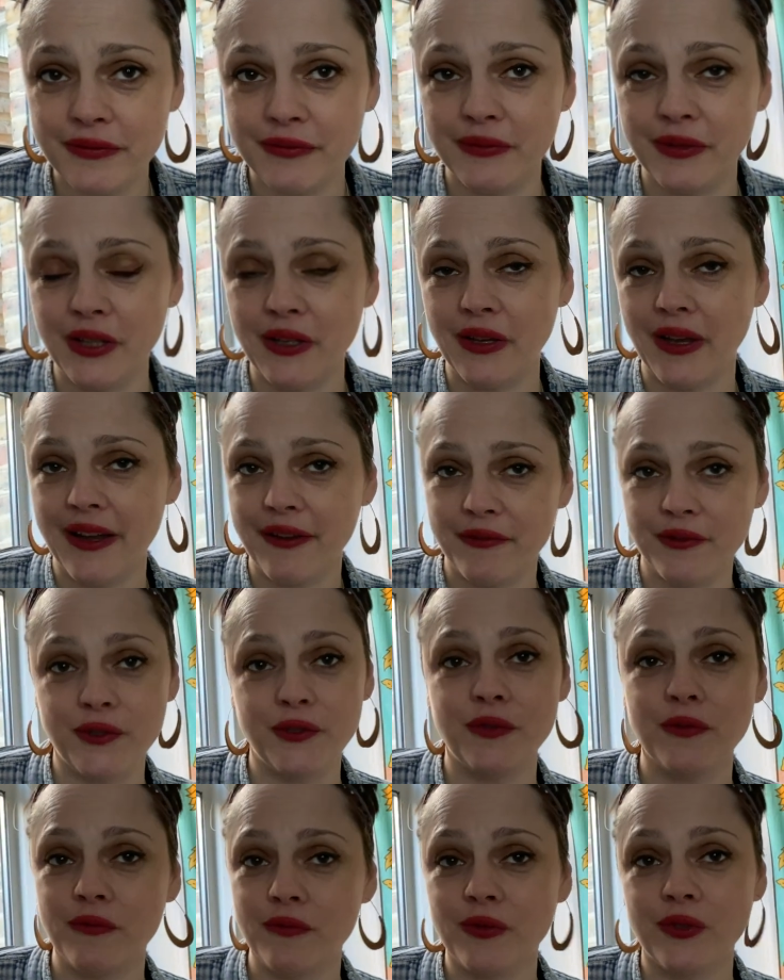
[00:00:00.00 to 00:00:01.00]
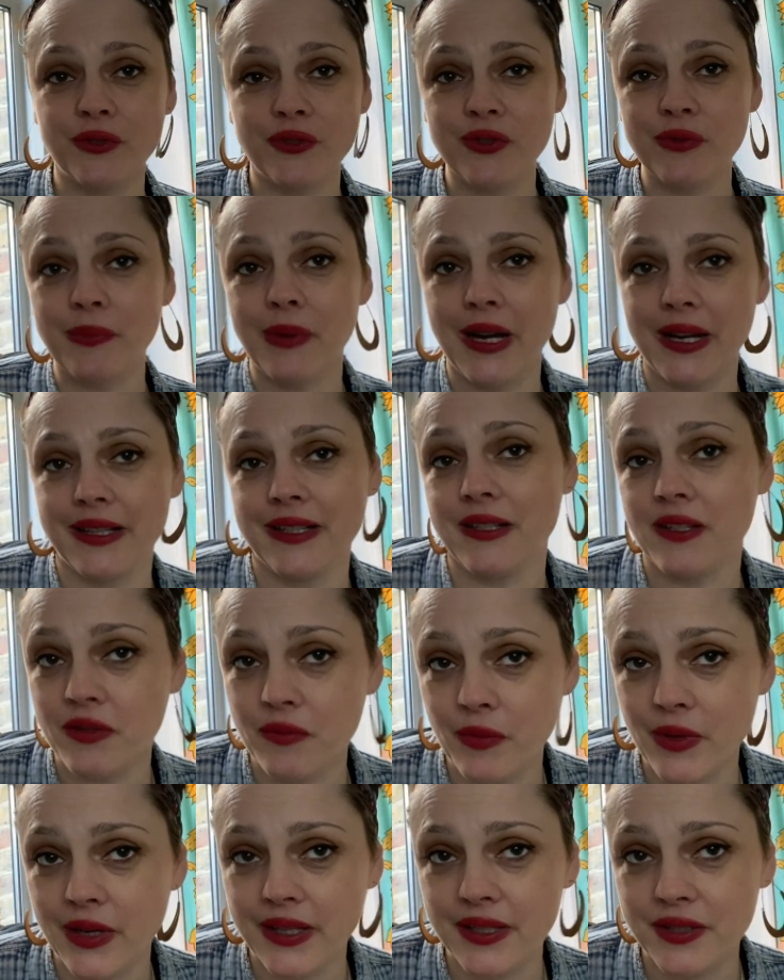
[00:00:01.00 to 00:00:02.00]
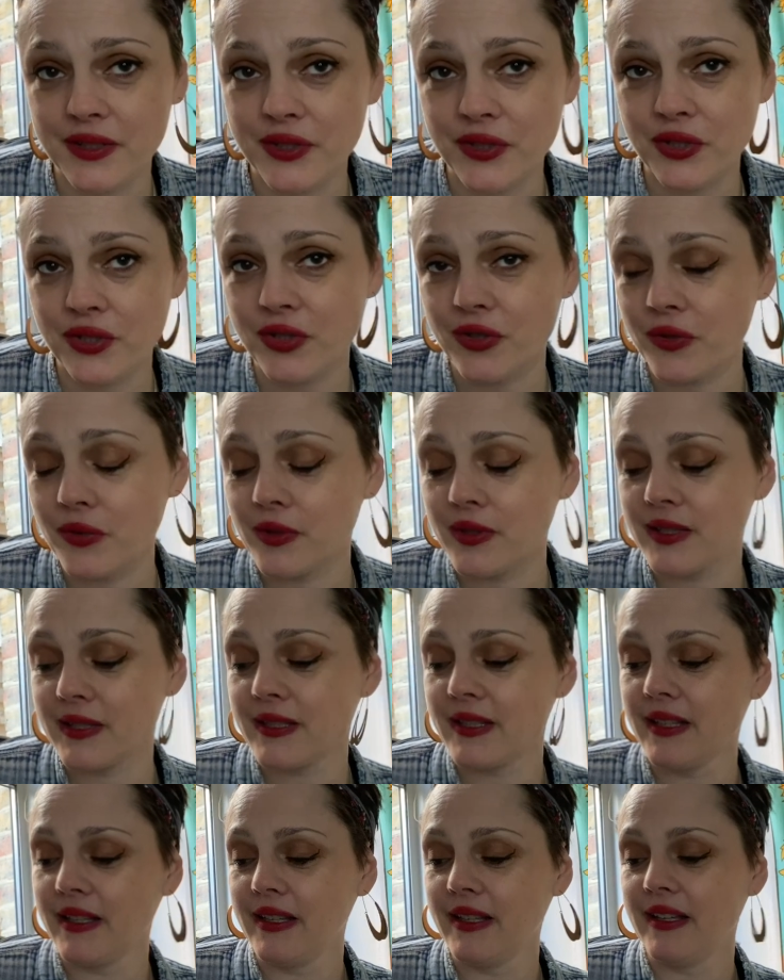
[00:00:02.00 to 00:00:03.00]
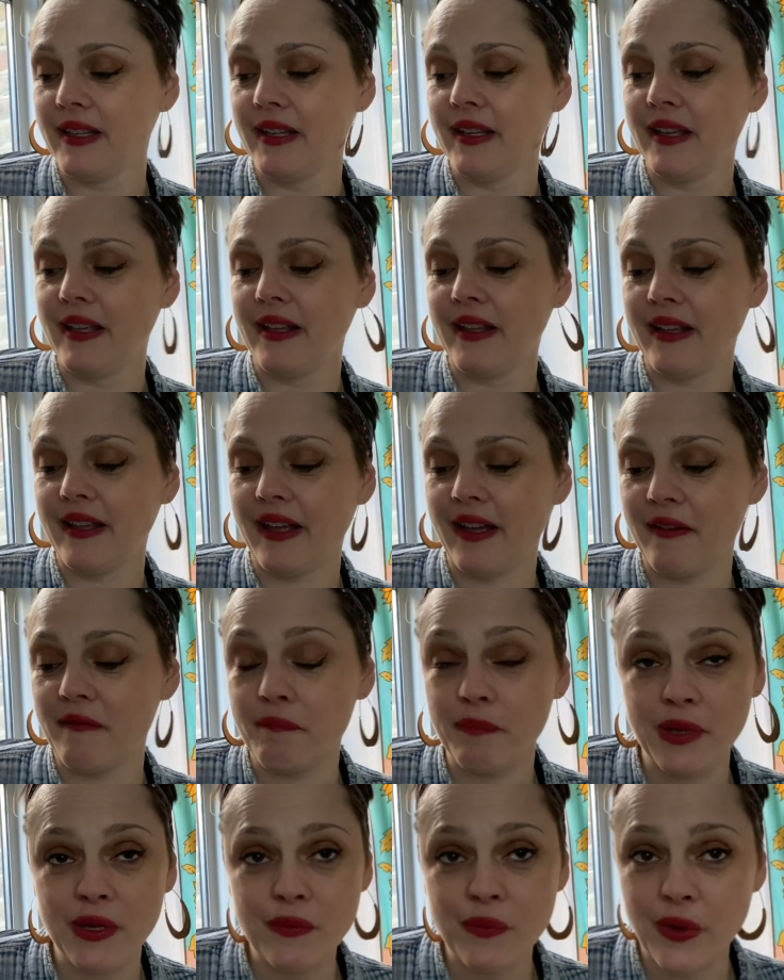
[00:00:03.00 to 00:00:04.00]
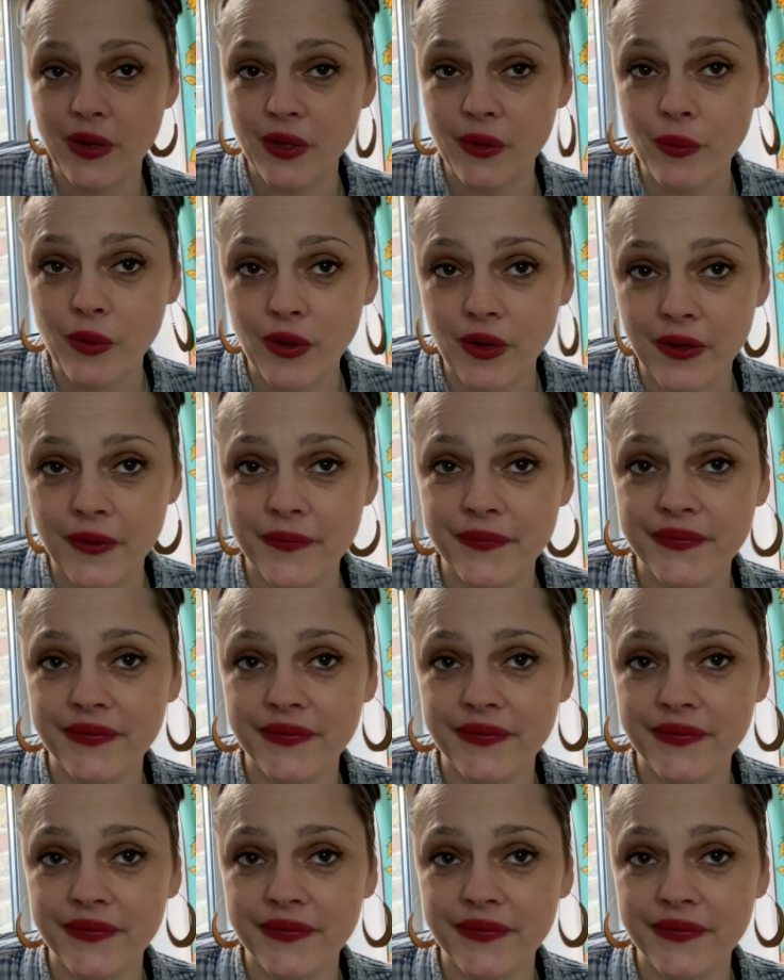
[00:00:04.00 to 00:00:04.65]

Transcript: You have to have walked a mile in someone else's shoes. I've been where you are.